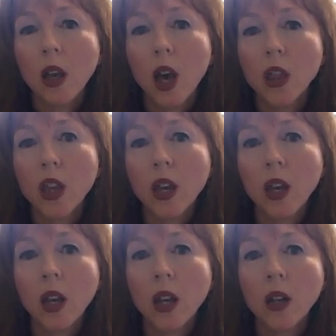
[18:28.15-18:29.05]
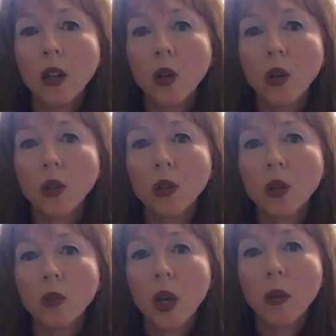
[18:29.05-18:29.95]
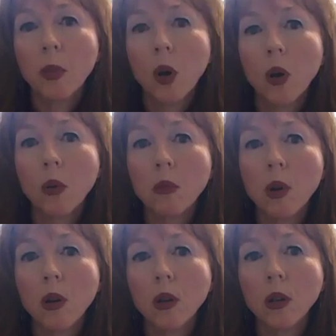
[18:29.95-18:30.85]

I think a little girl could be a bomb.